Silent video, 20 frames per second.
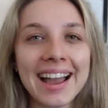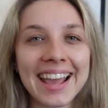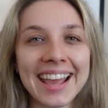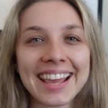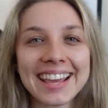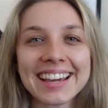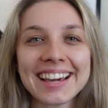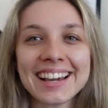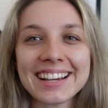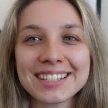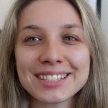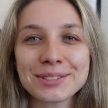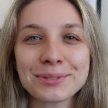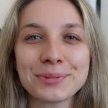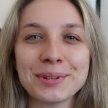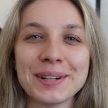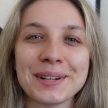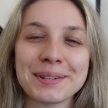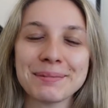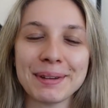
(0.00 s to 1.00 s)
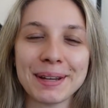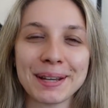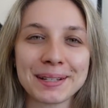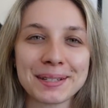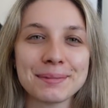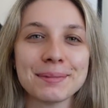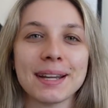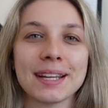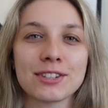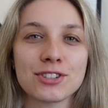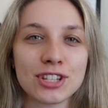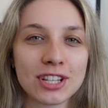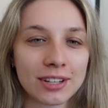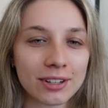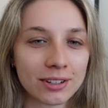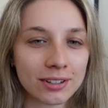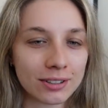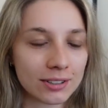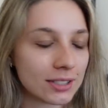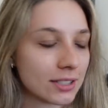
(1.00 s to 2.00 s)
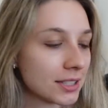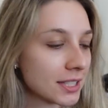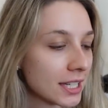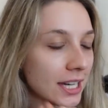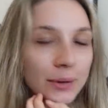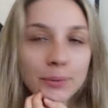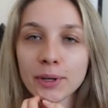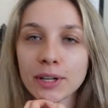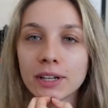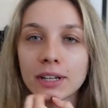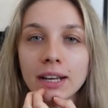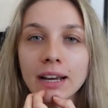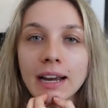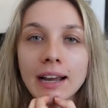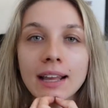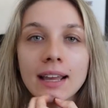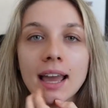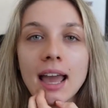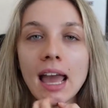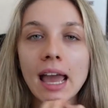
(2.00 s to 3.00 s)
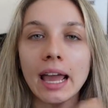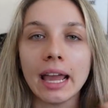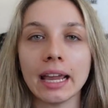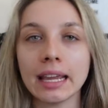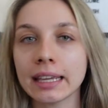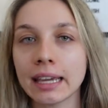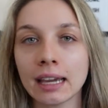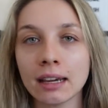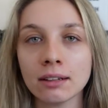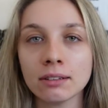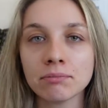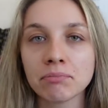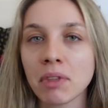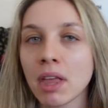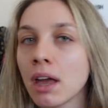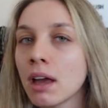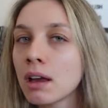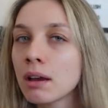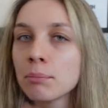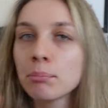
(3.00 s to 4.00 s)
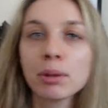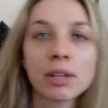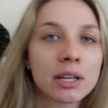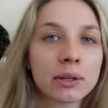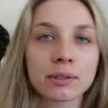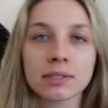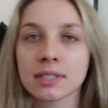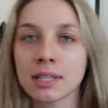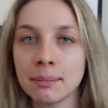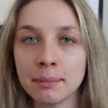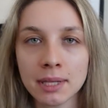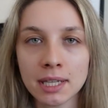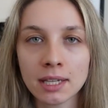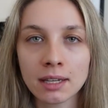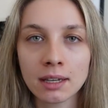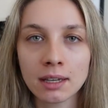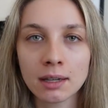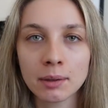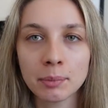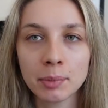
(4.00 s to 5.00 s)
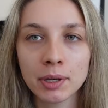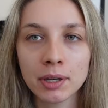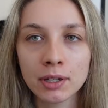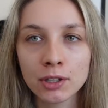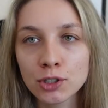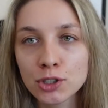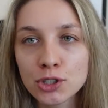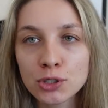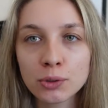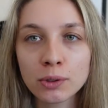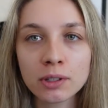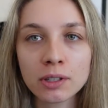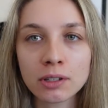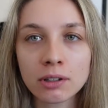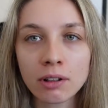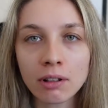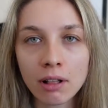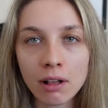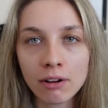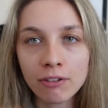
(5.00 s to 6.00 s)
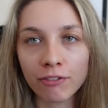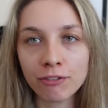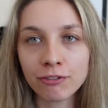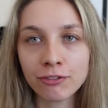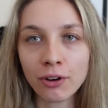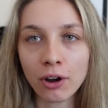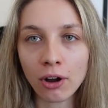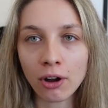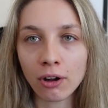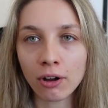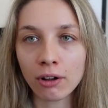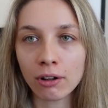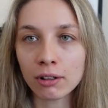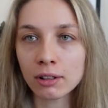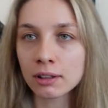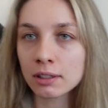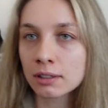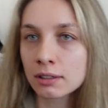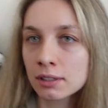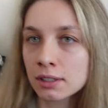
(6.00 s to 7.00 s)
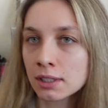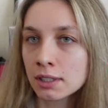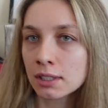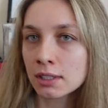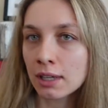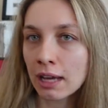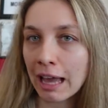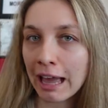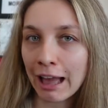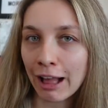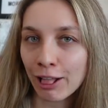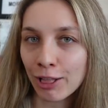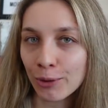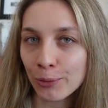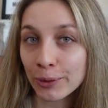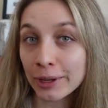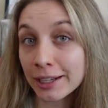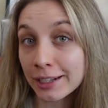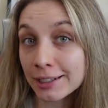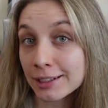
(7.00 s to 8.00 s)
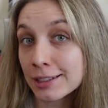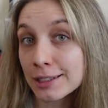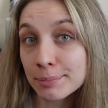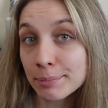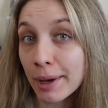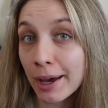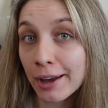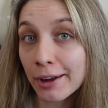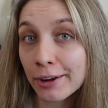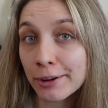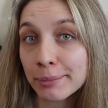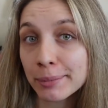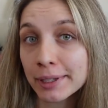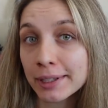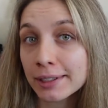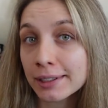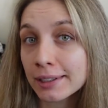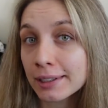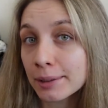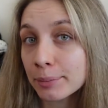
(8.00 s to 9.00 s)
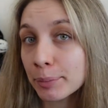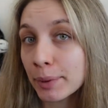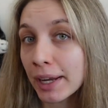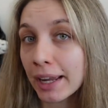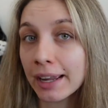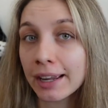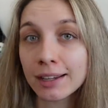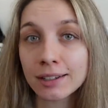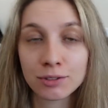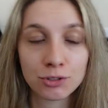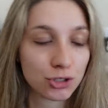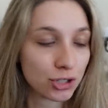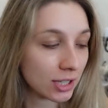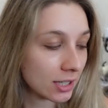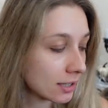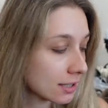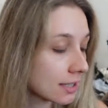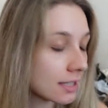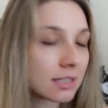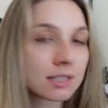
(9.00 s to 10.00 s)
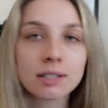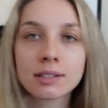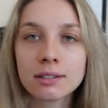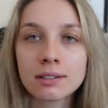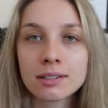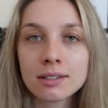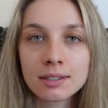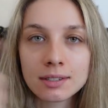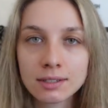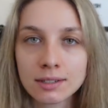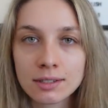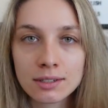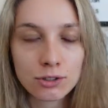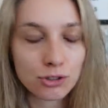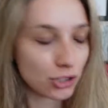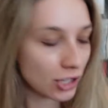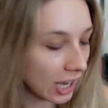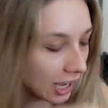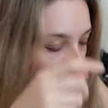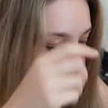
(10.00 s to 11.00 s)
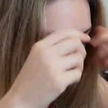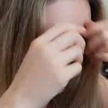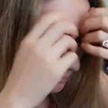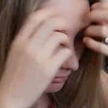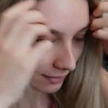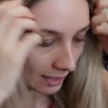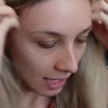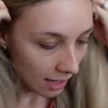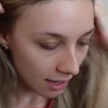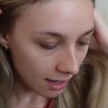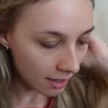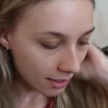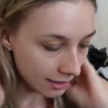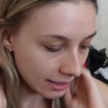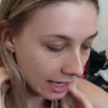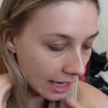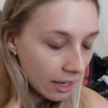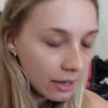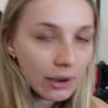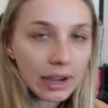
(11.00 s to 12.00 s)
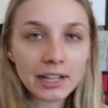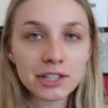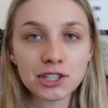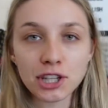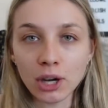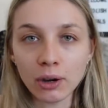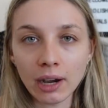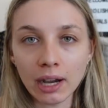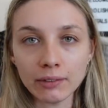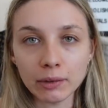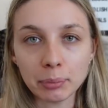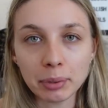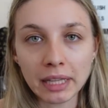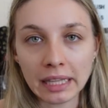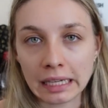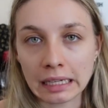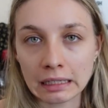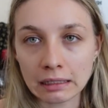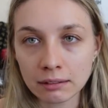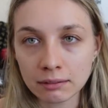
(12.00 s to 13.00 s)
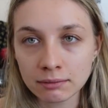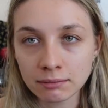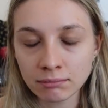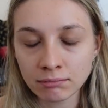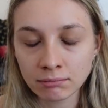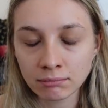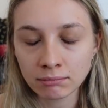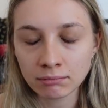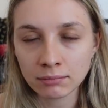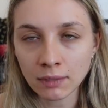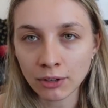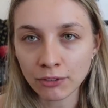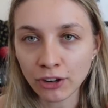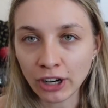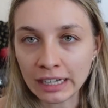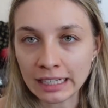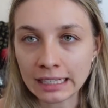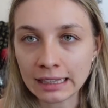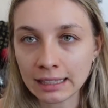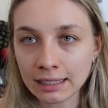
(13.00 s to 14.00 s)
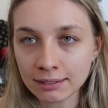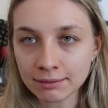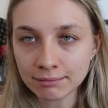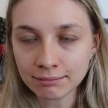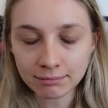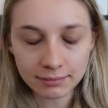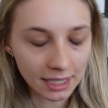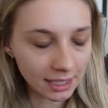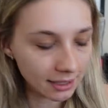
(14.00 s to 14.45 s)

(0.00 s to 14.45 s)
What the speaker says: Hey guys, welcome back to my channel. So today we're gonna hang out, play with some makeup, do a little fall Halloween inspired makeup, and just chat. Now, I don't have a plan for anything.